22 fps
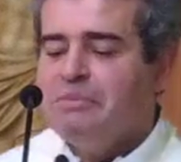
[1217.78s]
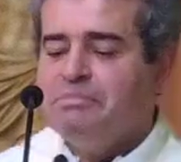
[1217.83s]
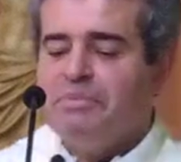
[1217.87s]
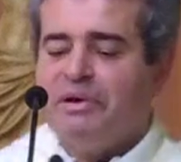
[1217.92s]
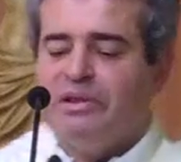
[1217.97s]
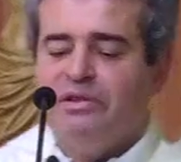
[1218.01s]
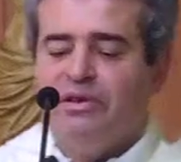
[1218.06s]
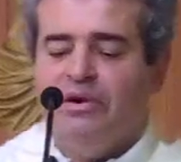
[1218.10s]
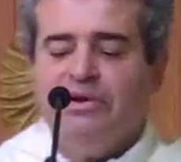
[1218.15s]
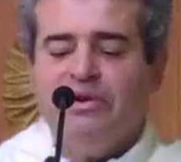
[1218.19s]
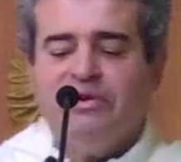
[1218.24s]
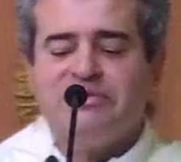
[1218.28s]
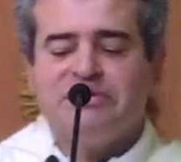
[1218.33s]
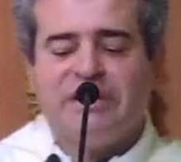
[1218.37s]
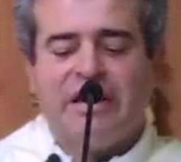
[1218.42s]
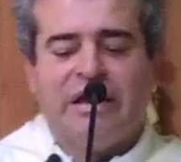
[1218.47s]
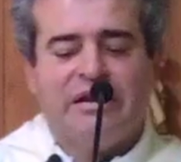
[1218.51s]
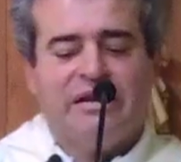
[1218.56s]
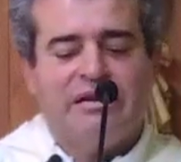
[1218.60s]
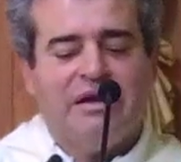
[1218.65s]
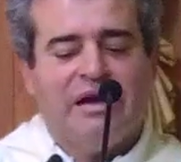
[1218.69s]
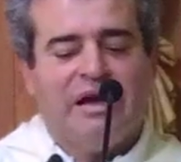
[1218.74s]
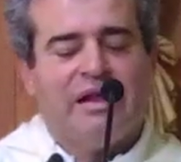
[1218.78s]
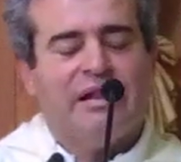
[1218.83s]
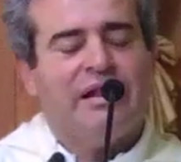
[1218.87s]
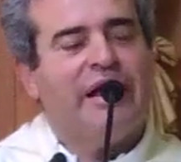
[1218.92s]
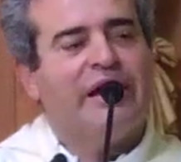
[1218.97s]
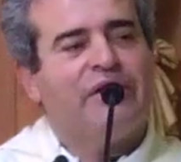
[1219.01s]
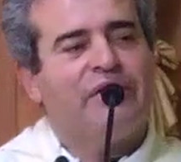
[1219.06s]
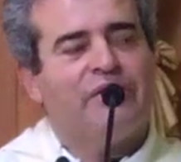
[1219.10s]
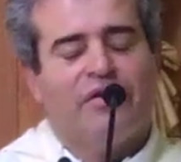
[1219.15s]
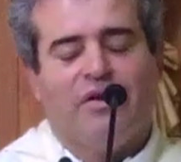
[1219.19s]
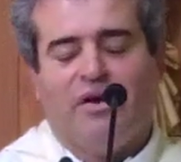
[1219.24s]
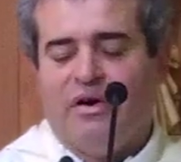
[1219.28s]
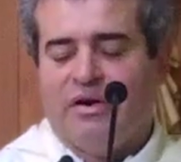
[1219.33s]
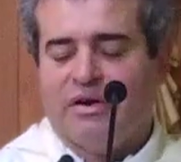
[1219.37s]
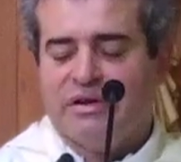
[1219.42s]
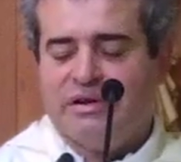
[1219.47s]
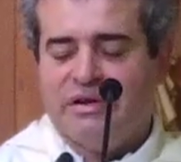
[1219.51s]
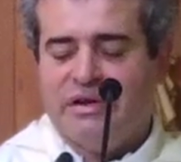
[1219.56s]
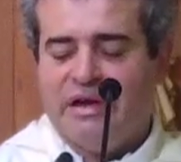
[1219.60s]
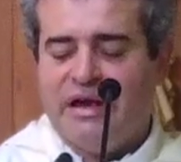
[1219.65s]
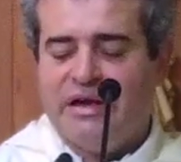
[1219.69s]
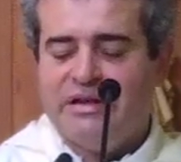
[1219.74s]
But notice then, later
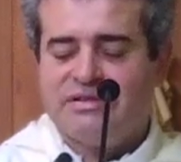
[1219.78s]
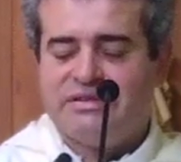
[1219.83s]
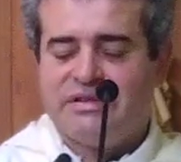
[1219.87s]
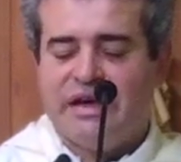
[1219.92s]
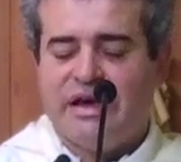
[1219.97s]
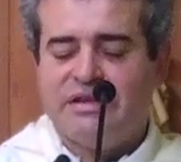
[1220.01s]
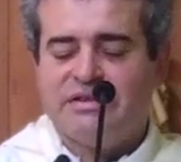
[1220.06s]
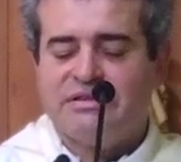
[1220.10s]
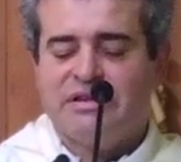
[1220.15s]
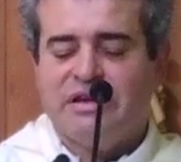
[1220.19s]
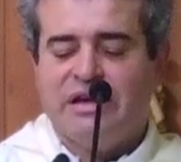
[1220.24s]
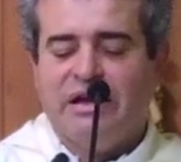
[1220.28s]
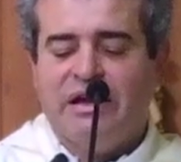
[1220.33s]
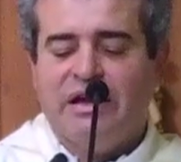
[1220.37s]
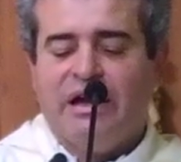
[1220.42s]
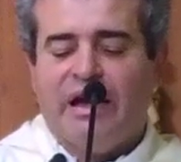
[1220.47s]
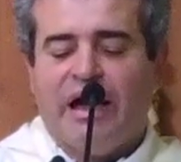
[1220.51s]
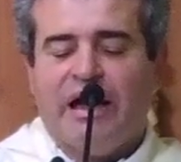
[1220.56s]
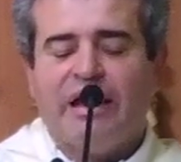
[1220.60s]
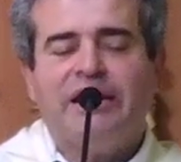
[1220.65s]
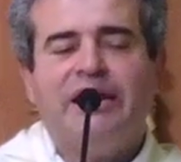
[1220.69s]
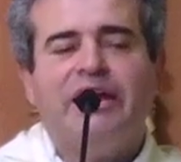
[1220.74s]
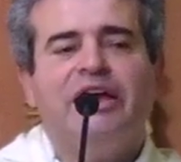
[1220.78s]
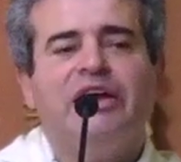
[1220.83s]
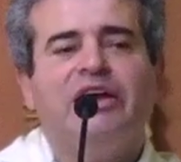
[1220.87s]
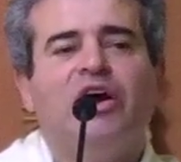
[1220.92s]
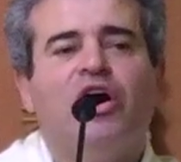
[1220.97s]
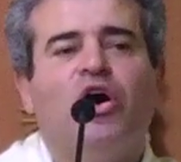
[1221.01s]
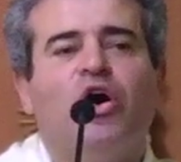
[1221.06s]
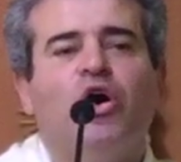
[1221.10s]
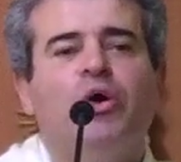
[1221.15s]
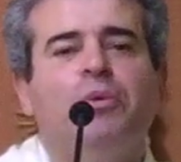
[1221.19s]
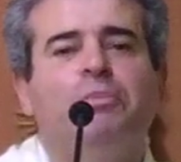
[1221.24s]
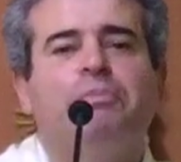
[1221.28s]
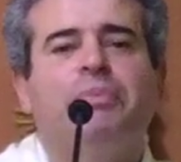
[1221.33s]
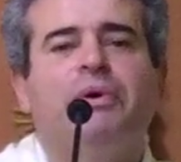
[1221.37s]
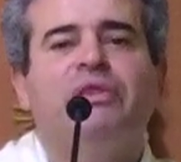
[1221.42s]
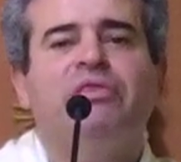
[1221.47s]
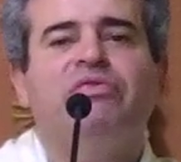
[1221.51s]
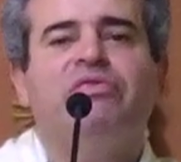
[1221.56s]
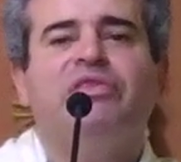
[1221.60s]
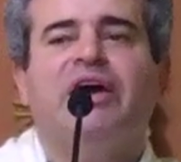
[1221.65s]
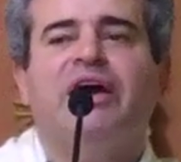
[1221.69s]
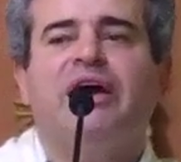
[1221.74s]
on, he says, and he
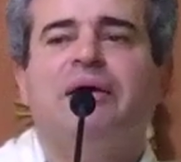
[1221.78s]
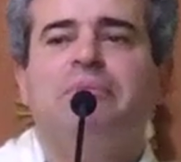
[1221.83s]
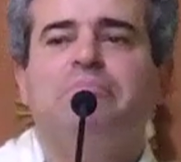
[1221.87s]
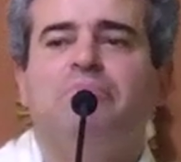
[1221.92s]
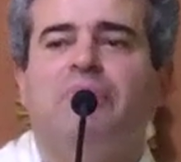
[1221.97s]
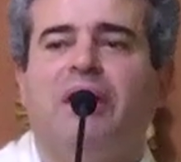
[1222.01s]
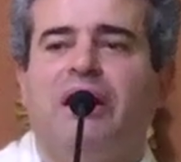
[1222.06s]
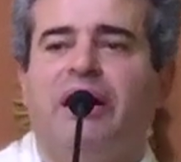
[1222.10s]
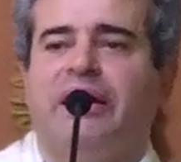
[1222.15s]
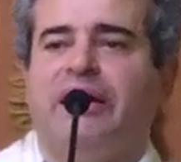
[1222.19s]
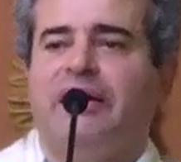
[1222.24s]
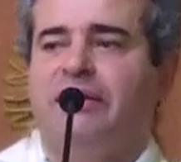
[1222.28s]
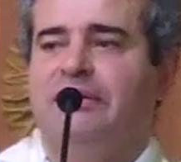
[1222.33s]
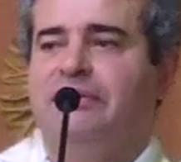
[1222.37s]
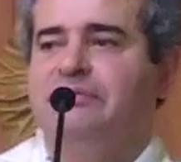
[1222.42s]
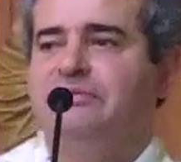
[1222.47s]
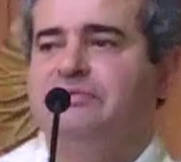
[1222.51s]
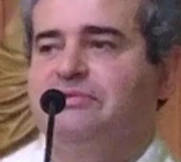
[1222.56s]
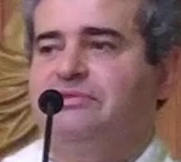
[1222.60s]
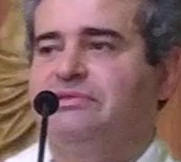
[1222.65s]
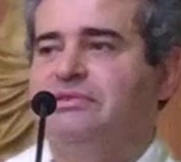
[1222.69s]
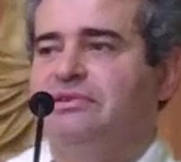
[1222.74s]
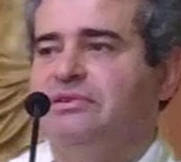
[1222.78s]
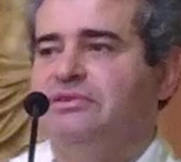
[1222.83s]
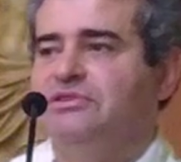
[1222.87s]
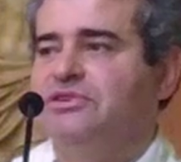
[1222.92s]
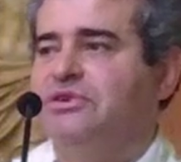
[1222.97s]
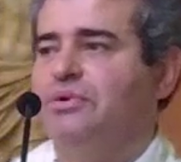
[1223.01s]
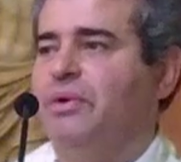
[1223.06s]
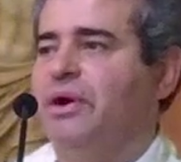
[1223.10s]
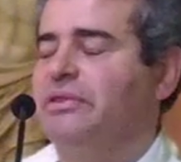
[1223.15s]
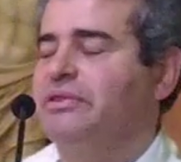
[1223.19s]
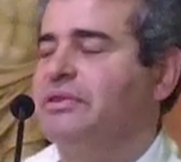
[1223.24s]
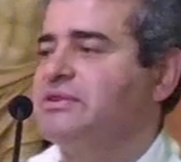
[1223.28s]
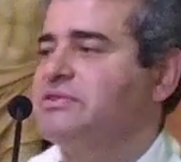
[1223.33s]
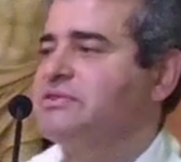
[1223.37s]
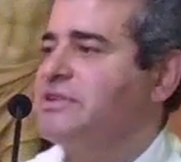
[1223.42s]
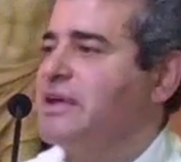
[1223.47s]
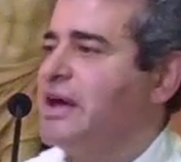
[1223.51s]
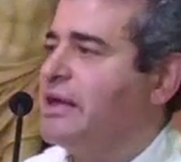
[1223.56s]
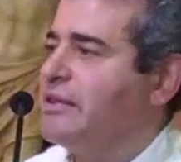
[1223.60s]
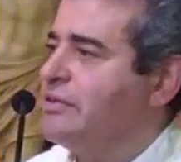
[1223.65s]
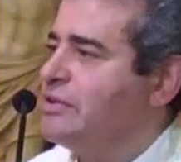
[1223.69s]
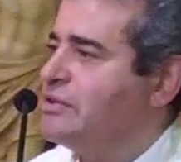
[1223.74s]
opened their minds to
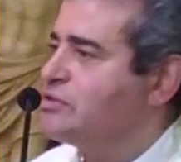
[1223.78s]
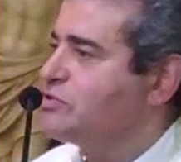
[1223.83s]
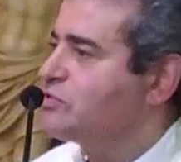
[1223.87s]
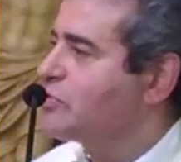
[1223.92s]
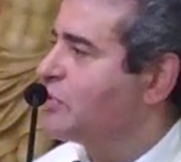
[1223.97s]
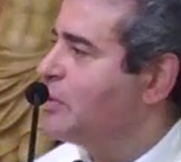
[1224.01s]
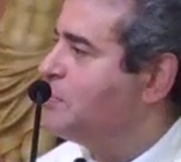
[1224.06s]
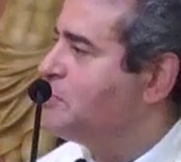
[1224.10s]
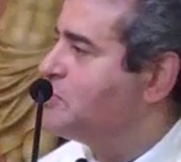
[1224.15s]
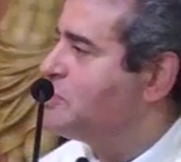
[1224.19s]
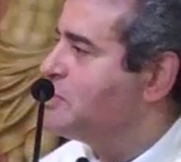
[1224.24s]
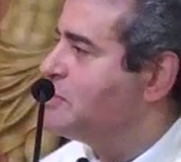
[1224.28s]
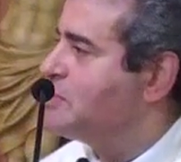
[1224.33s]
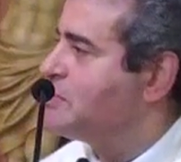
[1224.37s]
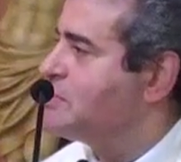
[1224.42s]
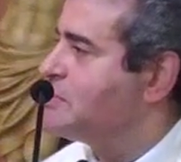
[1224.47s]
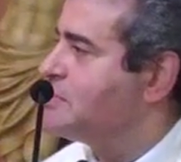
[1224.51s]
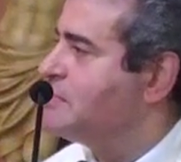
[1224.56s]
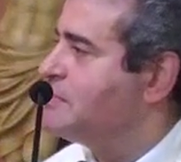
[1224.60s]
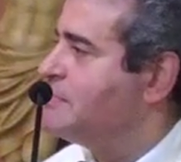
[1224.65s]
understand the scriptures.